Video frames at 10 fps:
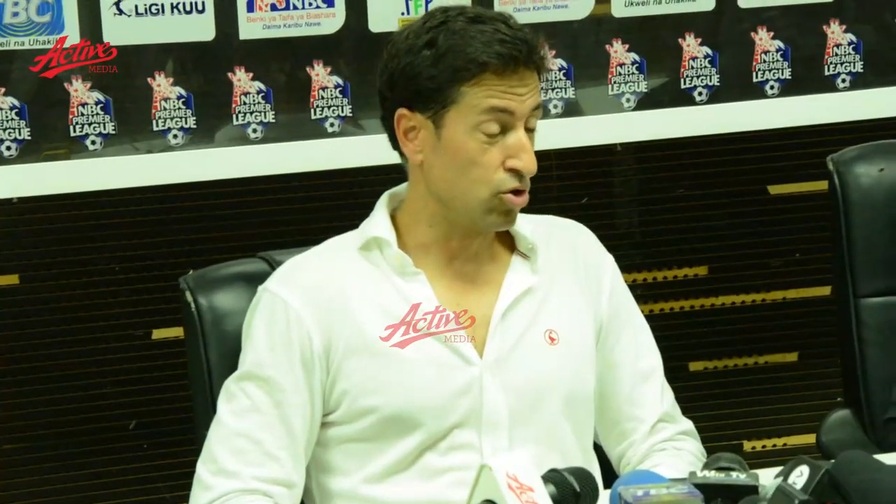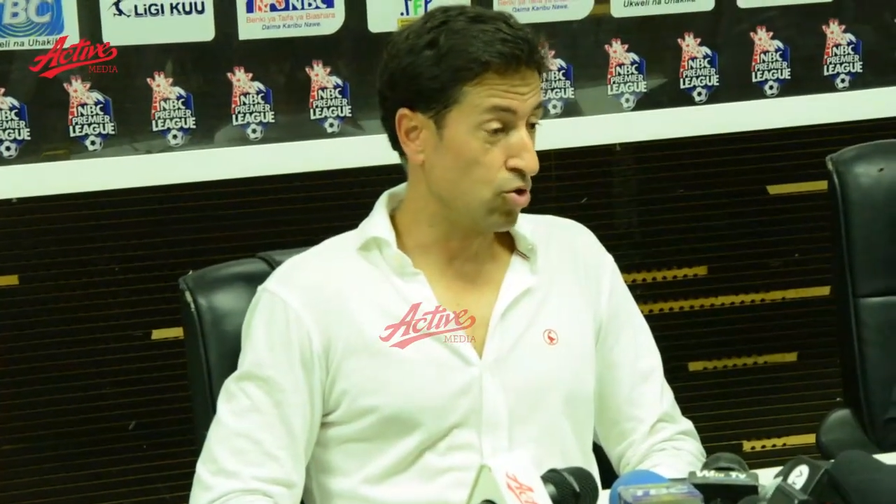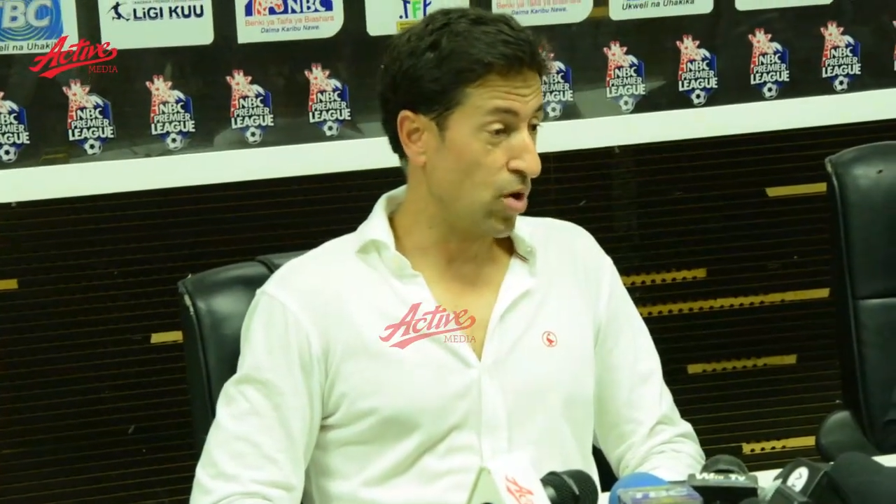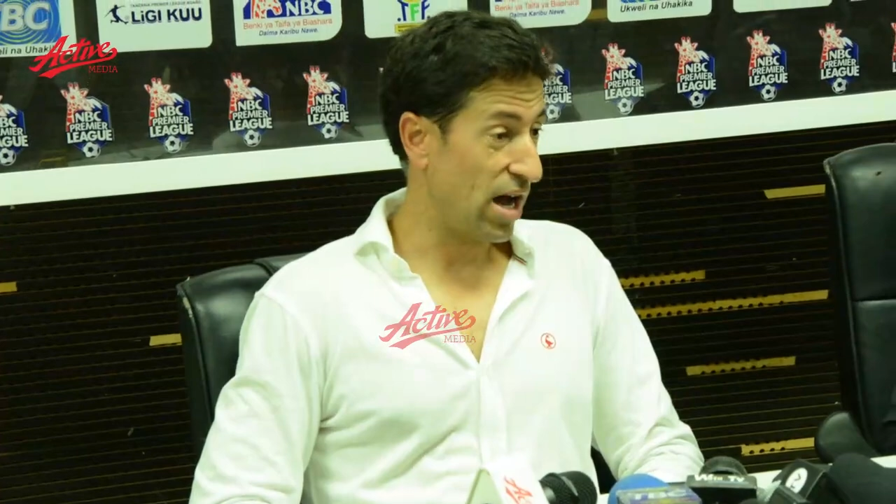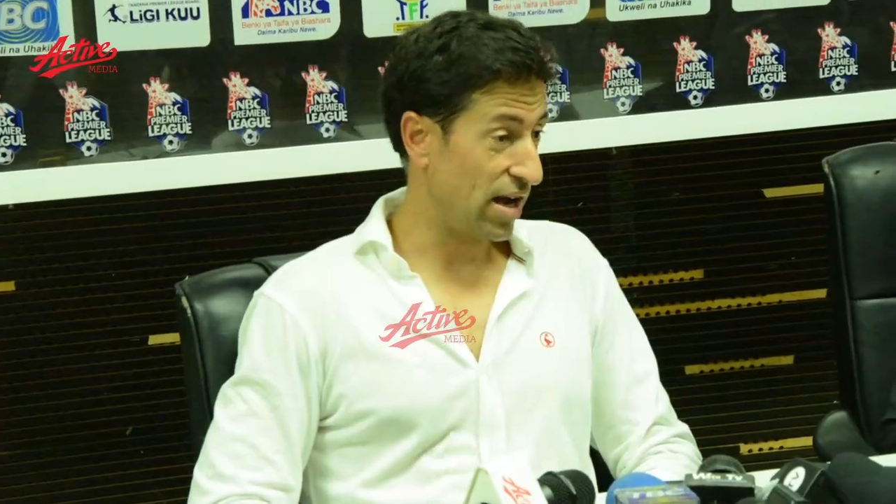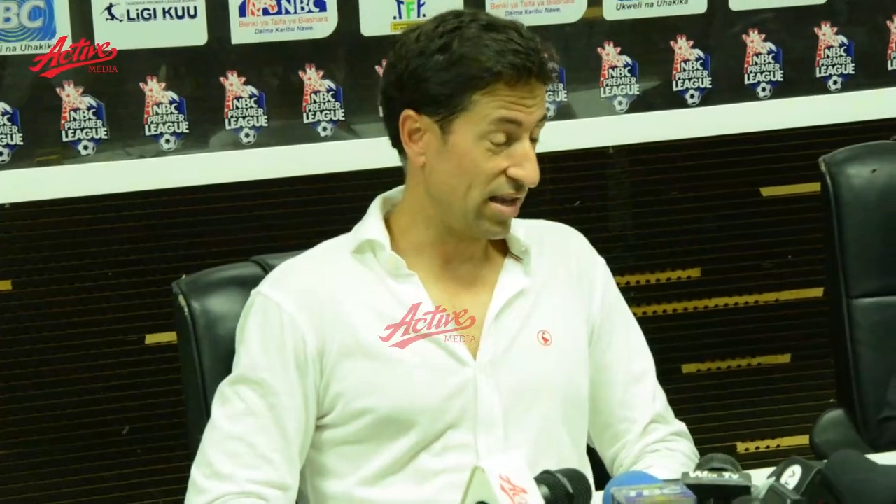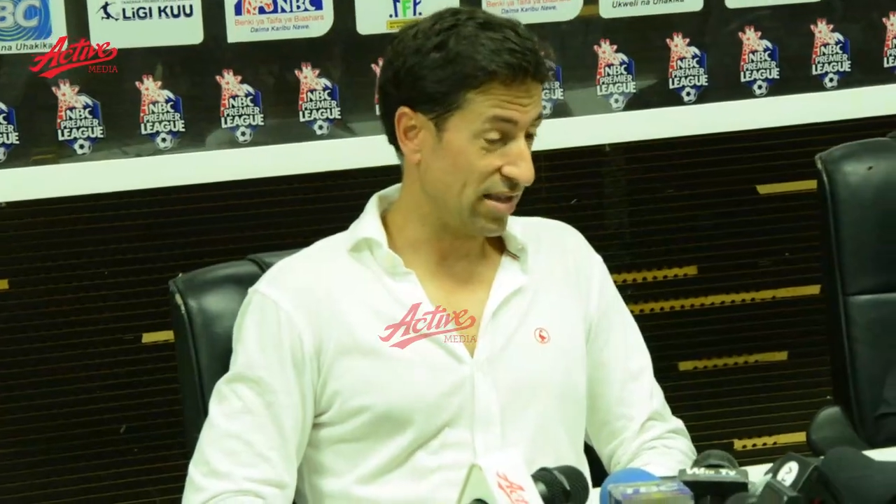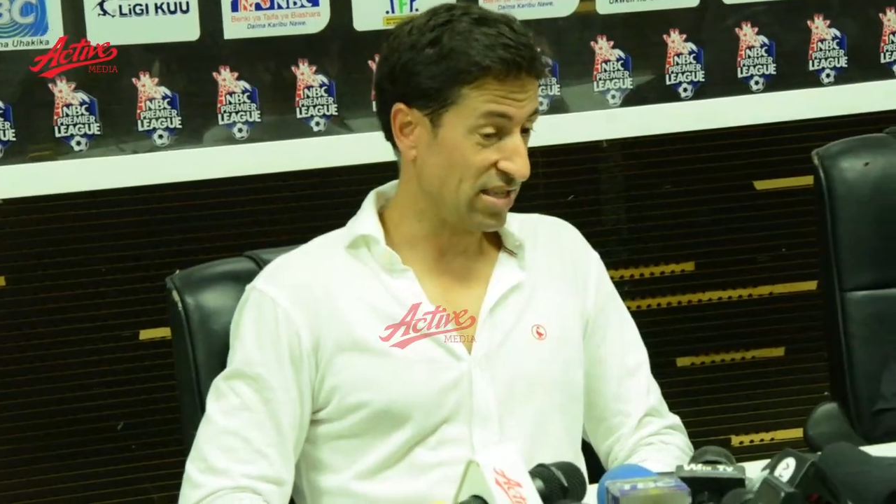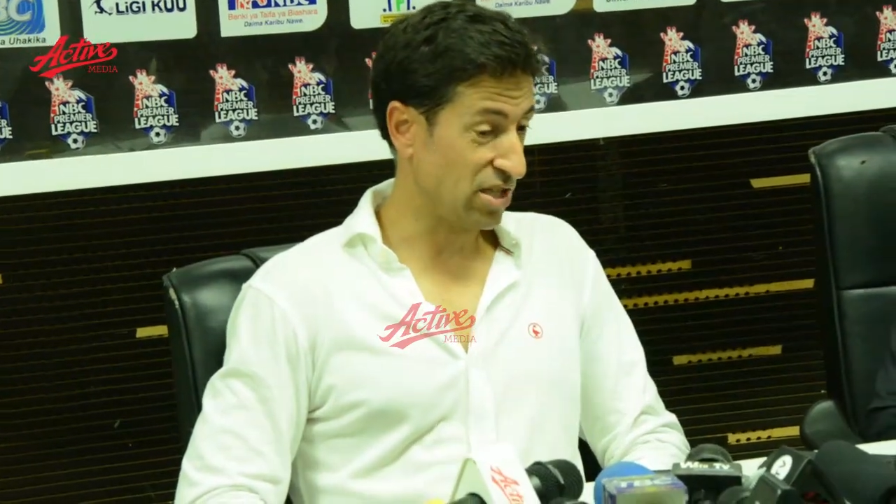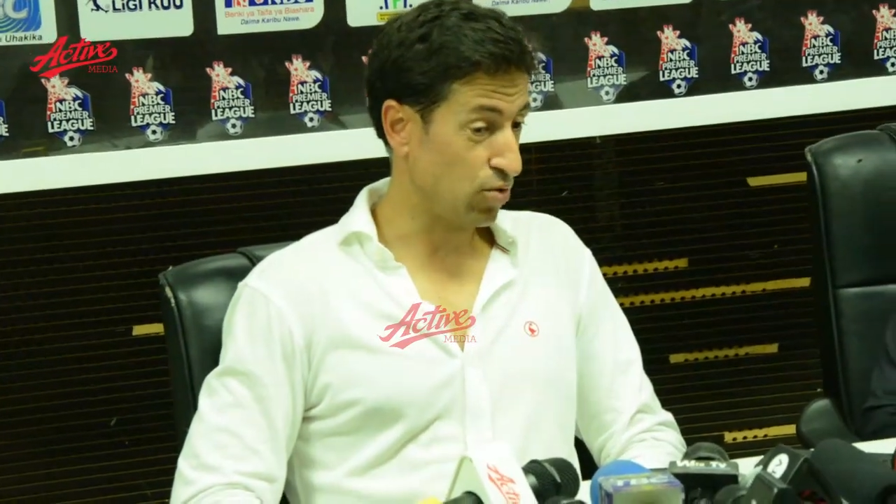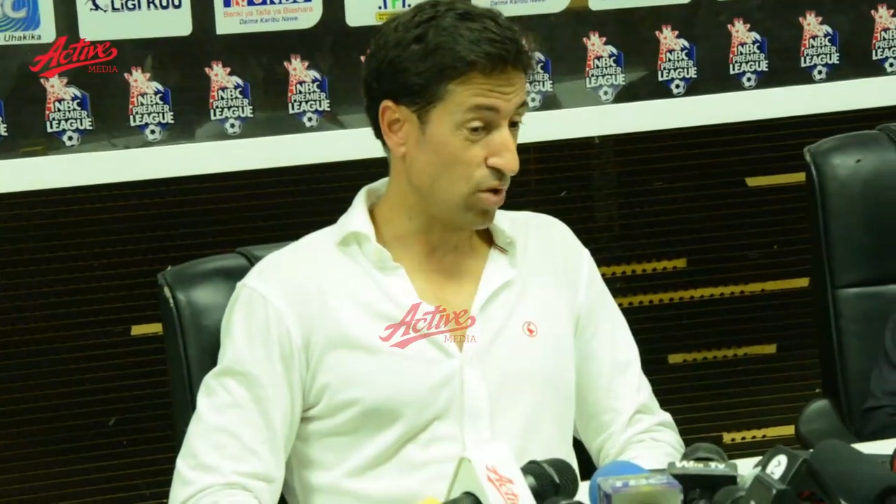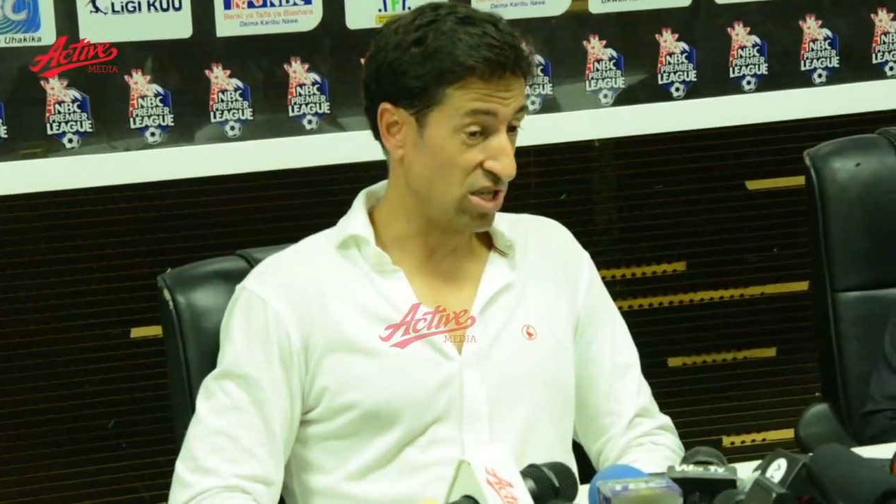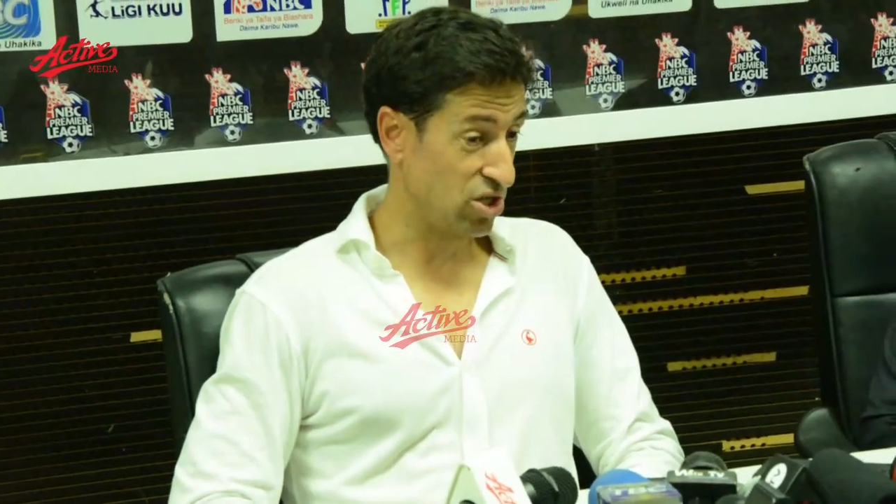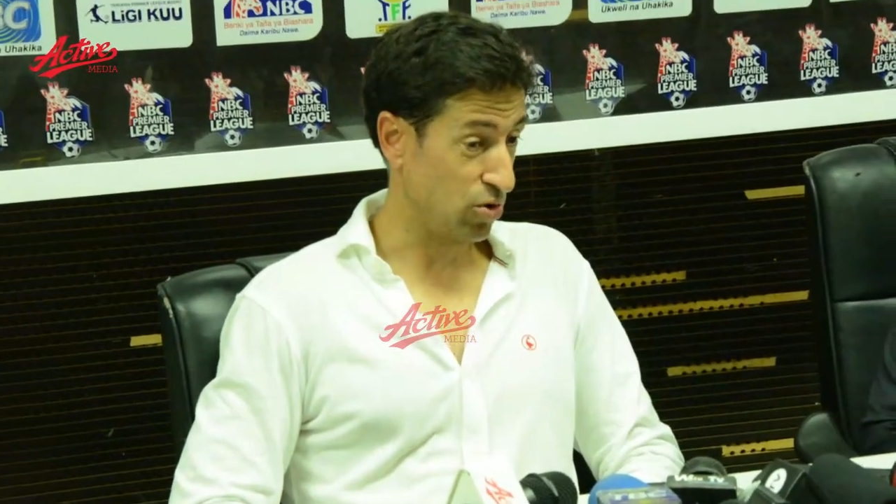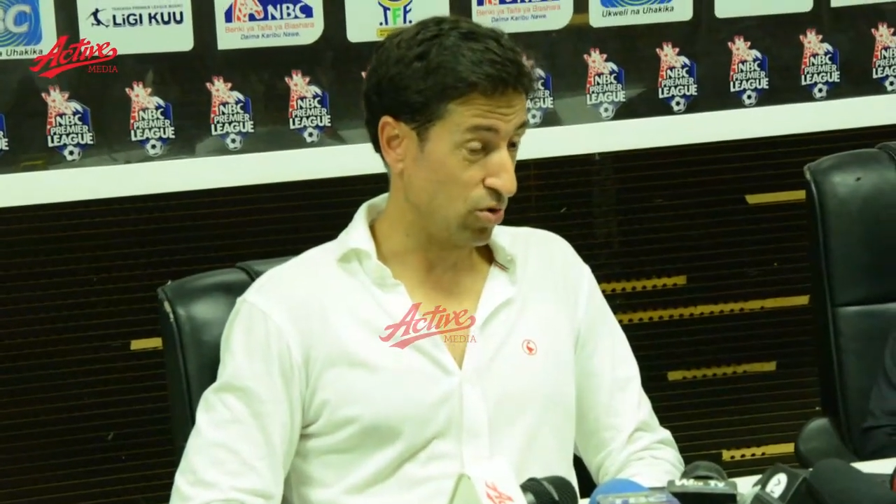you are in this
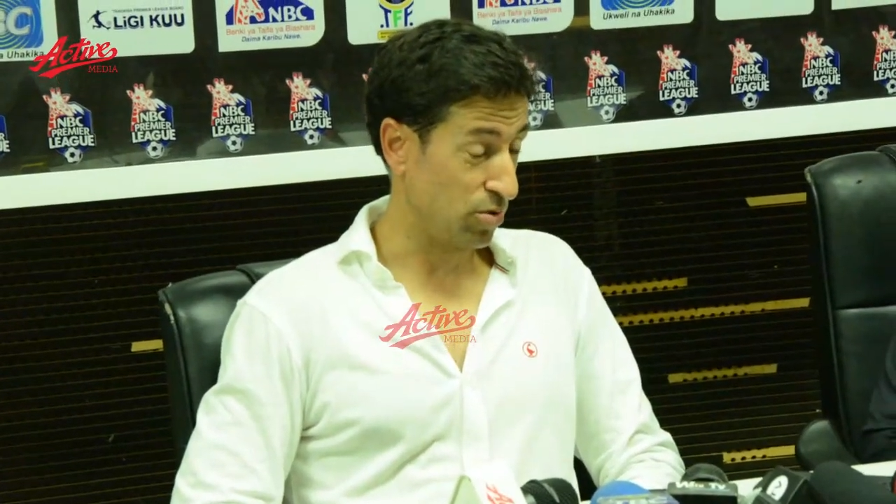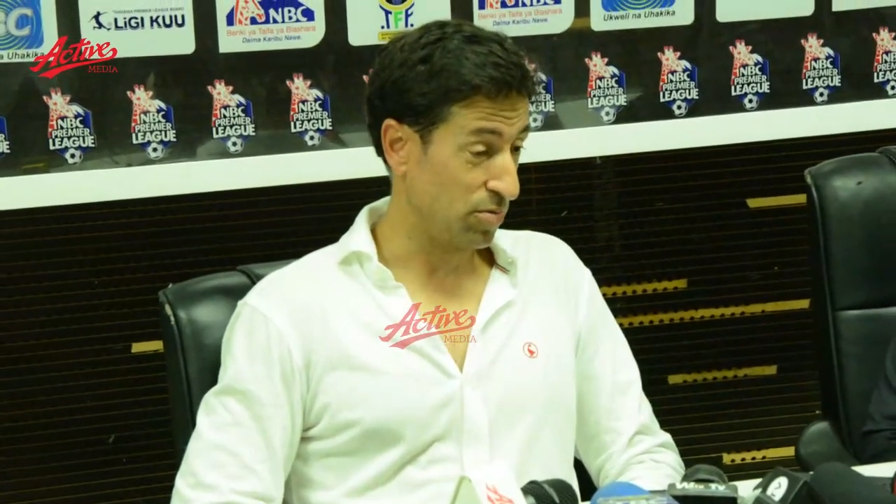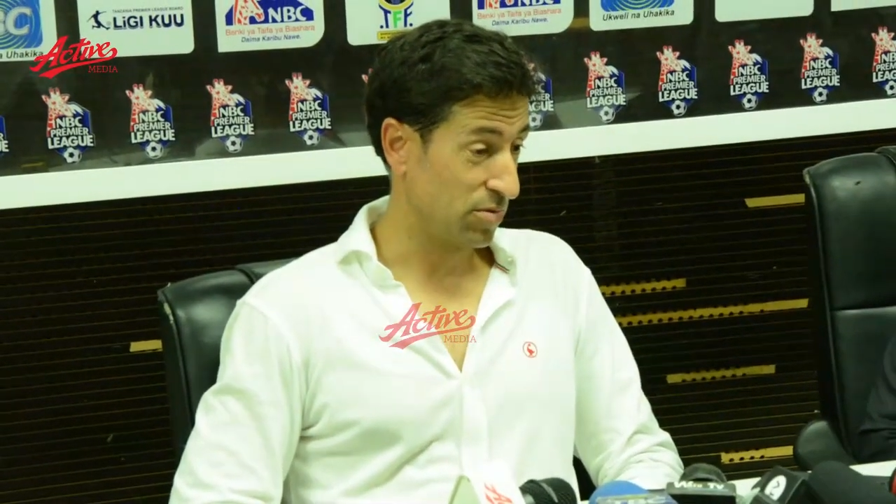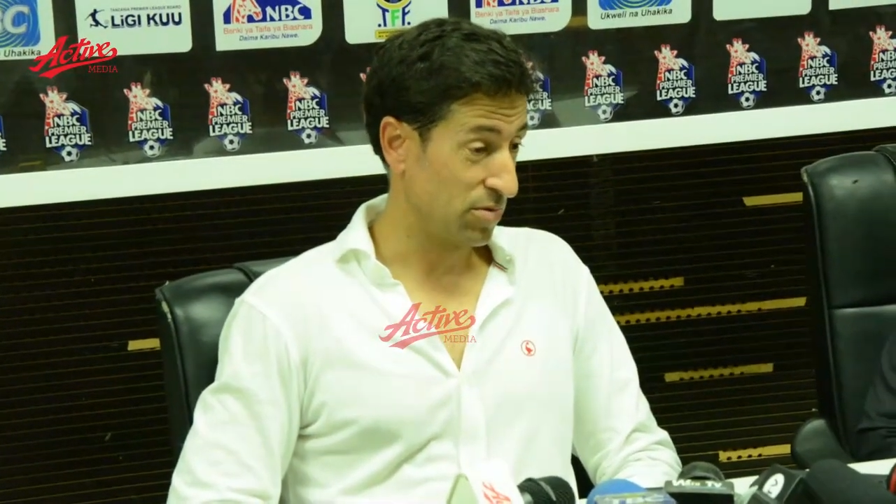situation,